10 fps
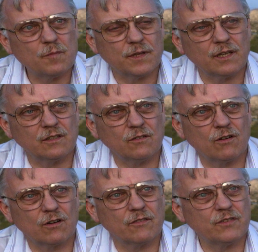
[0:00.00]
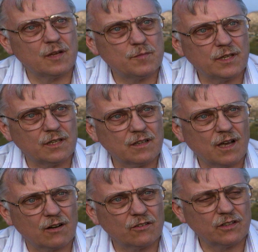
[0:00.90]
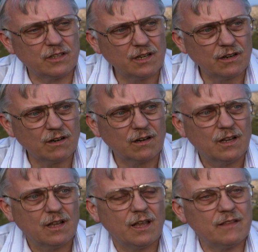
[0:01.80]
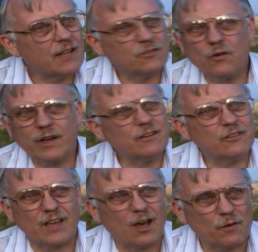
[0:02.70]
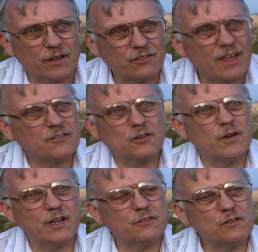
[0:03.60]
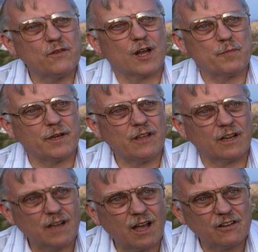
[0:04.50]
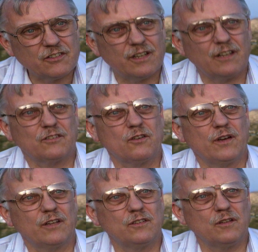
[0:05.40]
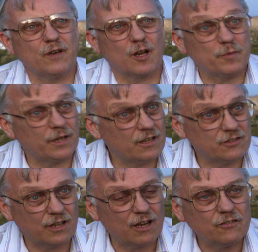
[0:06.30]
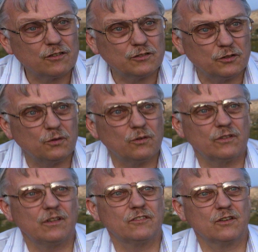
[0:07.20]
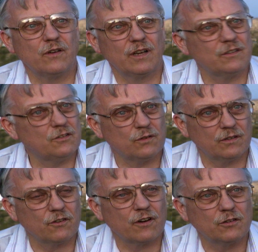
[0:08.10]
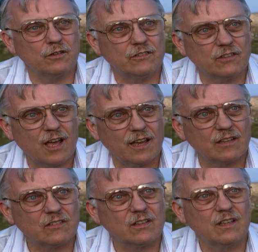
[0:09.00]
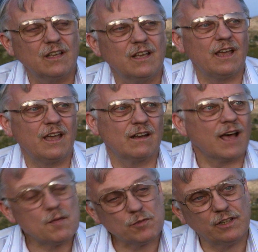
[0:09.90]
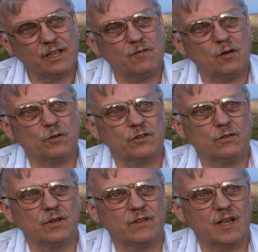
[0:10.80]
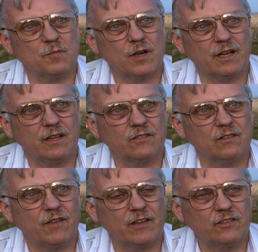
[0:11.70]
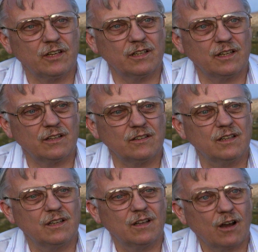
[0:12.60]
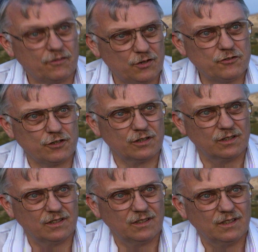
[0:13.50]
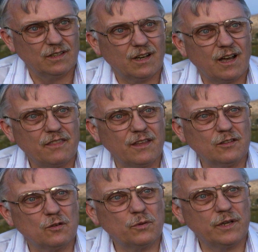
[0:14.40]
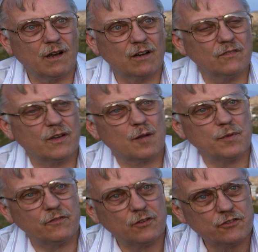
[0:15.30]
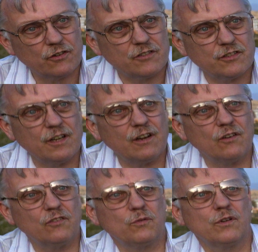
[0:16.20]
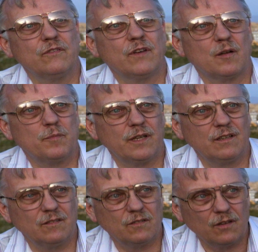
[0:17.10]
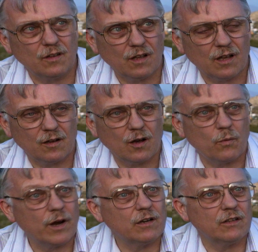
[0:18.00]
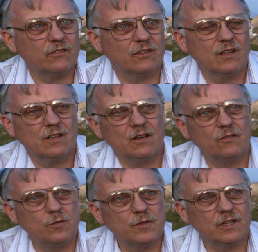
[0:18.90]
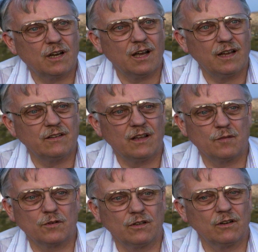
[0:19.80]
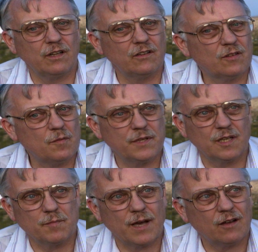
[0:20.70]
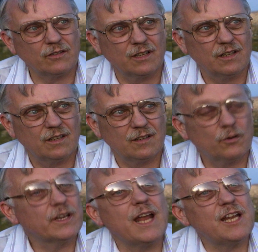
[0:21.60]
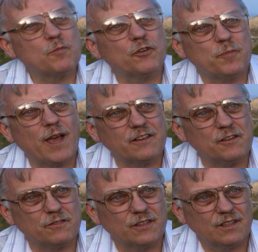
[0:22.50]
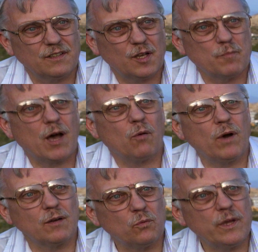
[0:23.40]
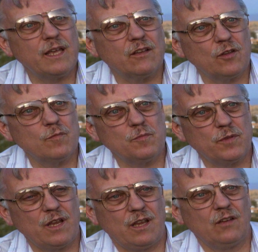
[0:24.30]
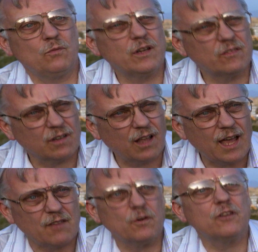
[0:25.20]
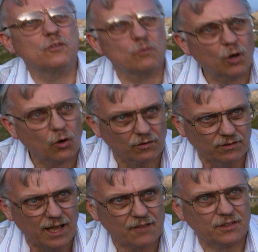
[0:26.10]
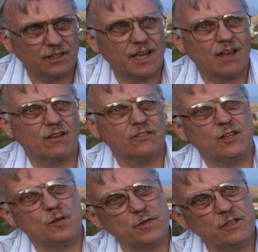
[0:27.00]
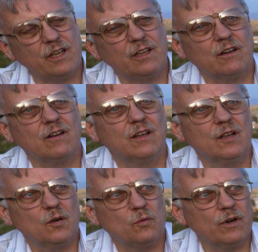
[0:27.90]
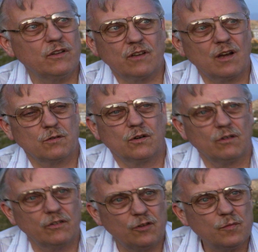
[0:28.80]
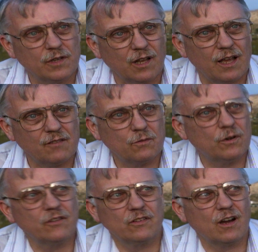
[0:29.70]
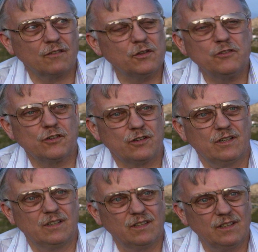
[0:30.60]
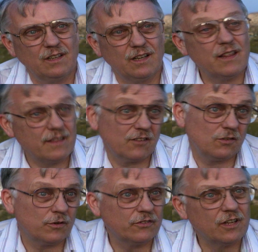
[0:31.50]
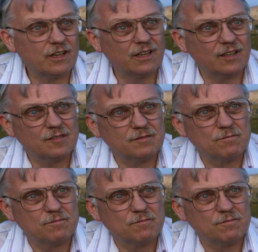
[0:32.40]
something in the order of ten million dollars a year, and that's going into salaries, that's going into developing technology, it's going into developing educational tools, and it's going into doing very good science. And I believe what we're doing with that money is investing it in our future. I think that we are developing future engineers, we're developing uh, awareness of humankind, and we're learning something about We're gaining perspective about what we as human beings, what is life, what is the role of life in the galaxy, and in particular, what is our role as human life, what is our future? And I think that's what we're studying.